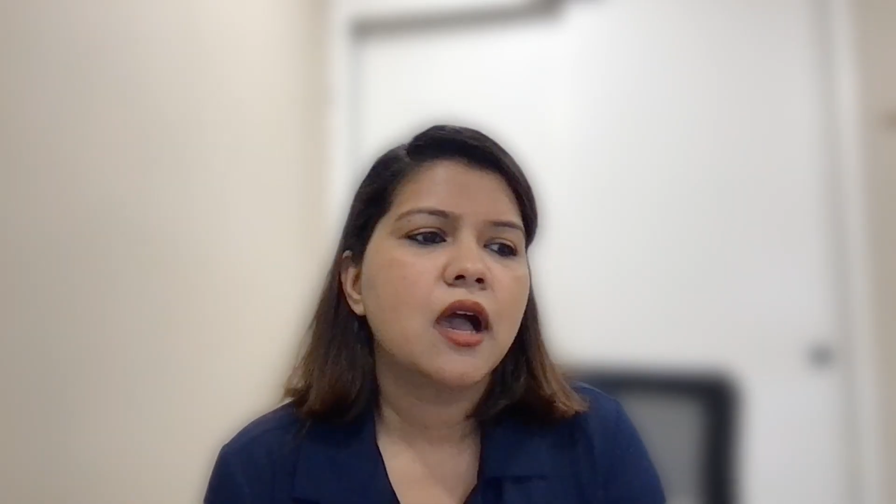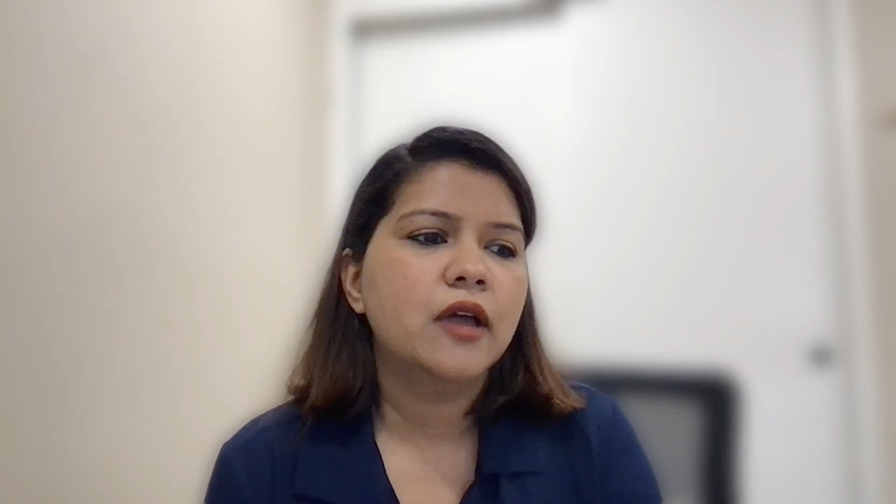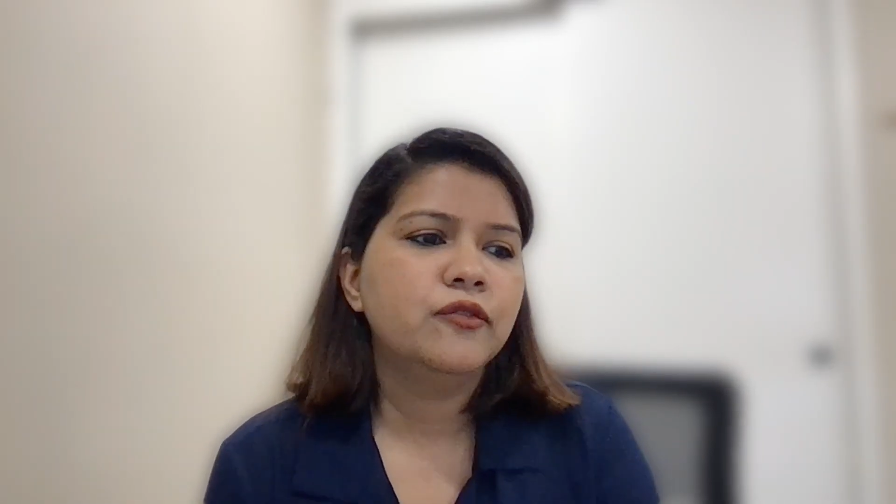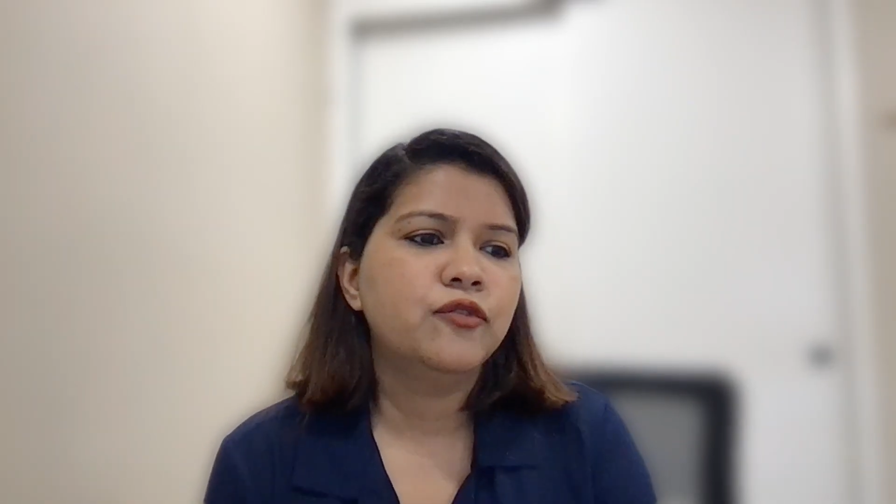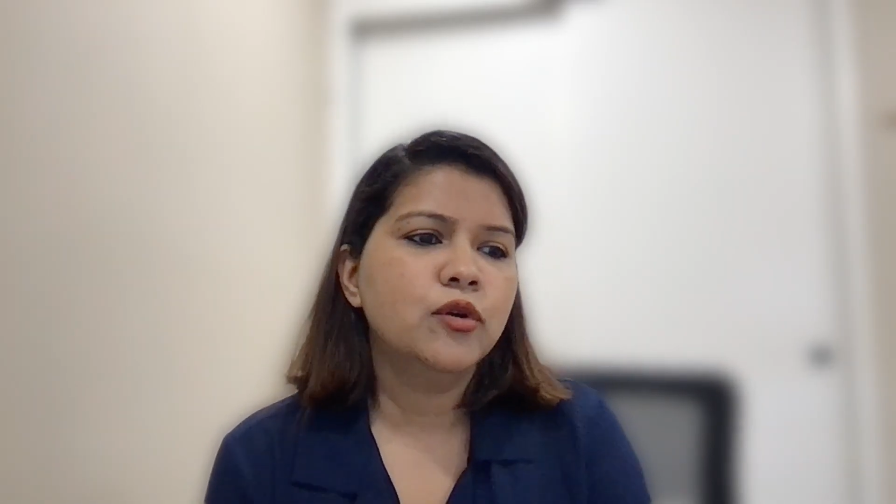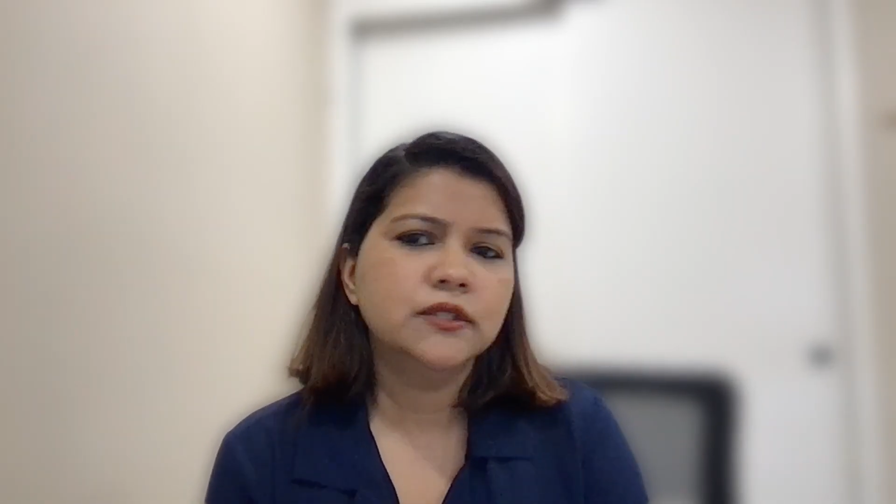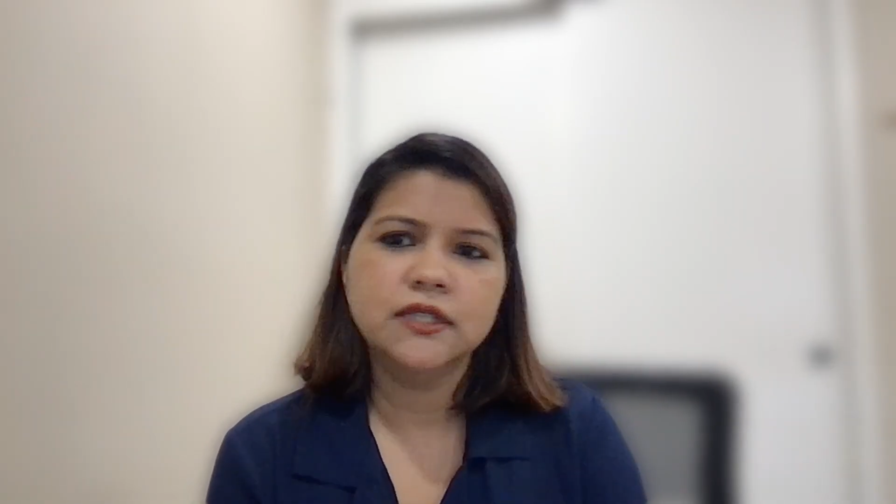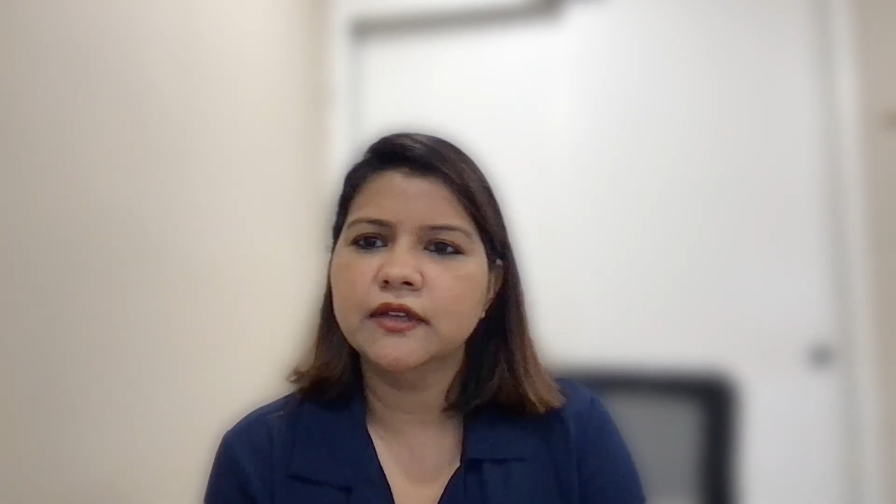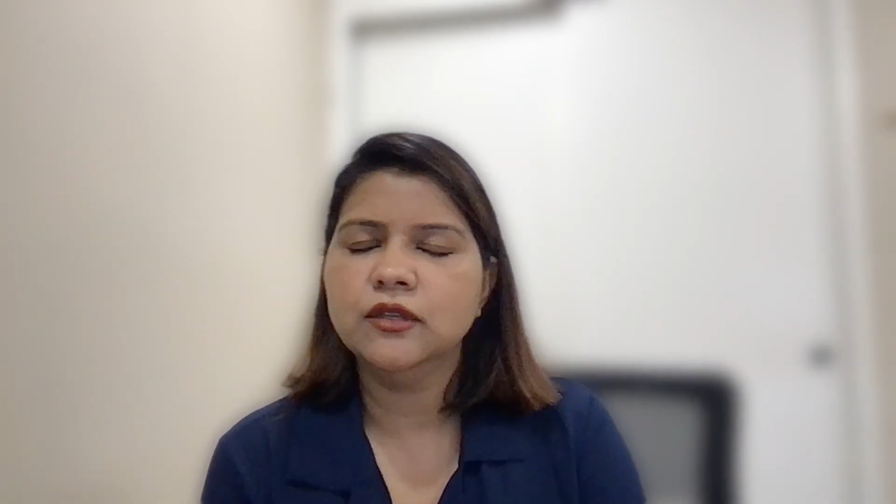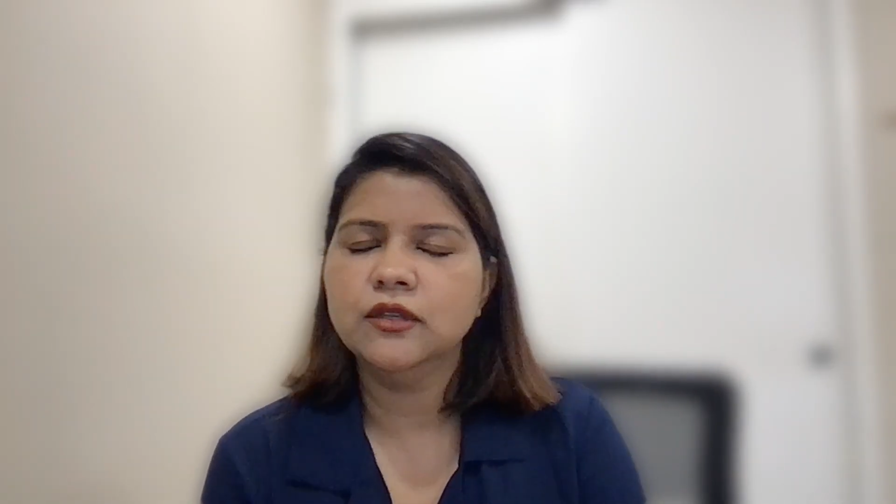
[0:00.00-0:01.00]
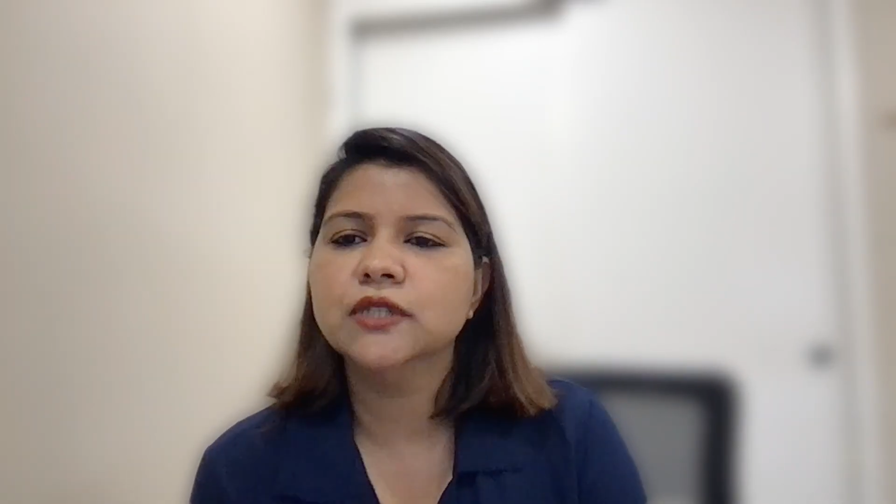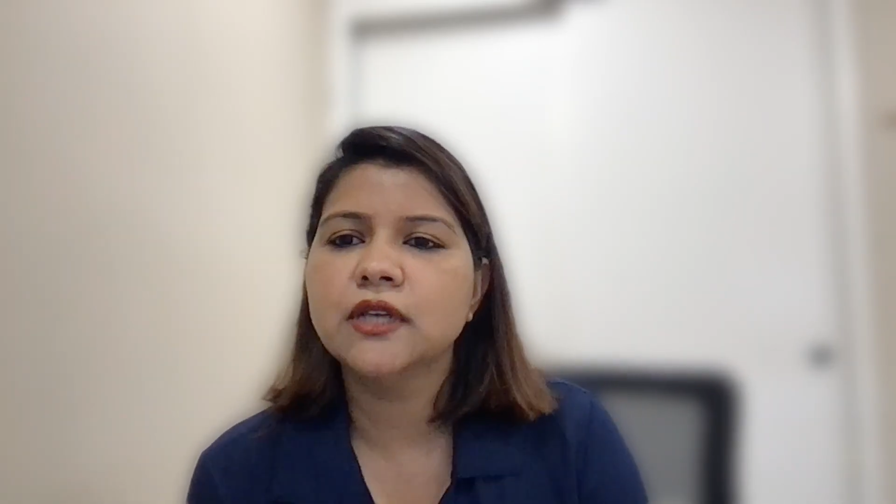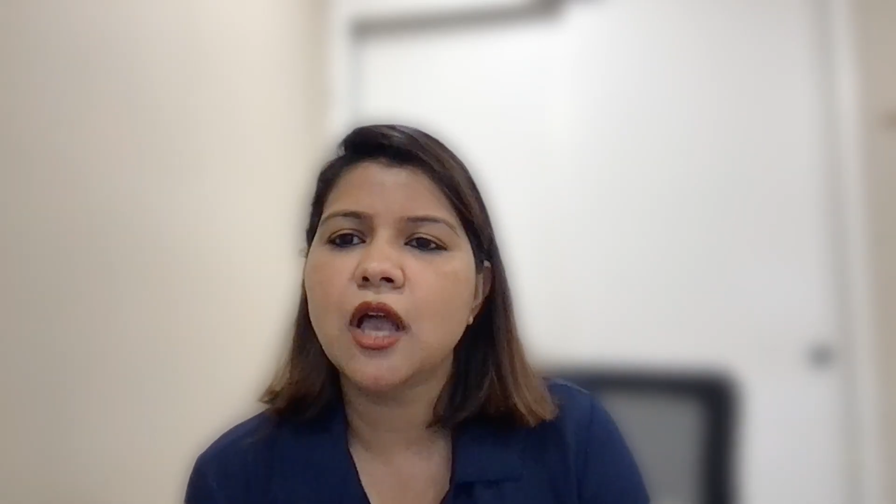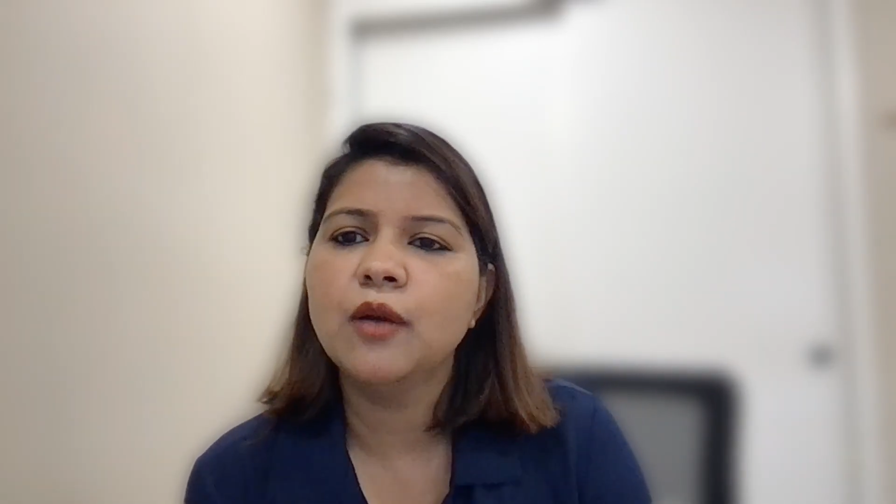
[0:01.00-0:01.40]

are folks even using,